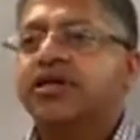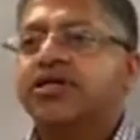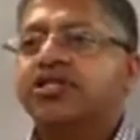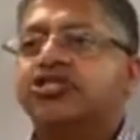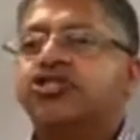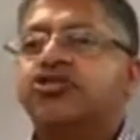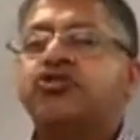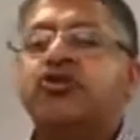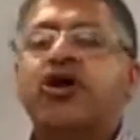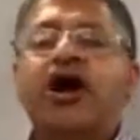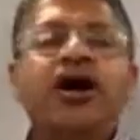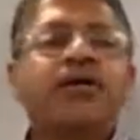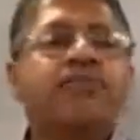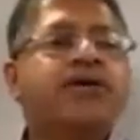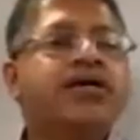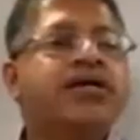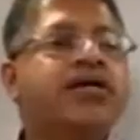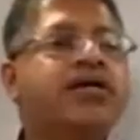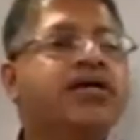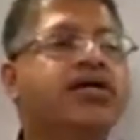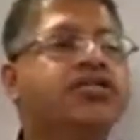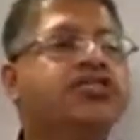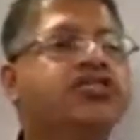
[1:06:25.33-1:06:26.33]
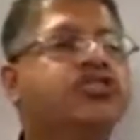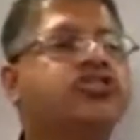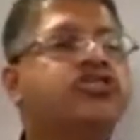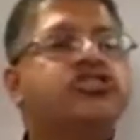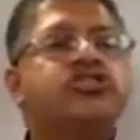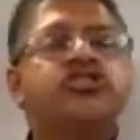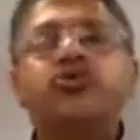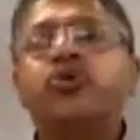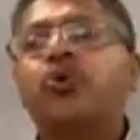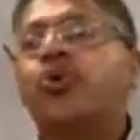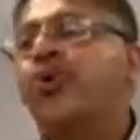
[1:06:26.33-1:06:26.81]
Trauma
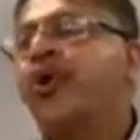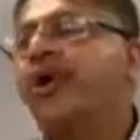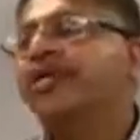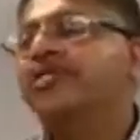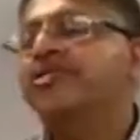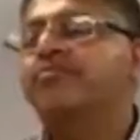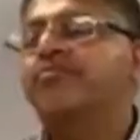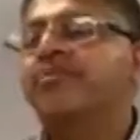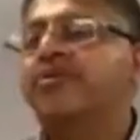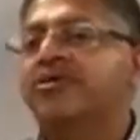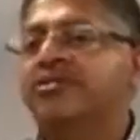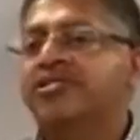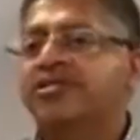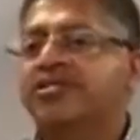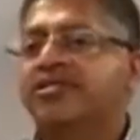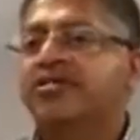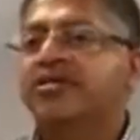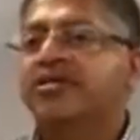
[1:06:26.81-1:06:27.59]
destroys a person.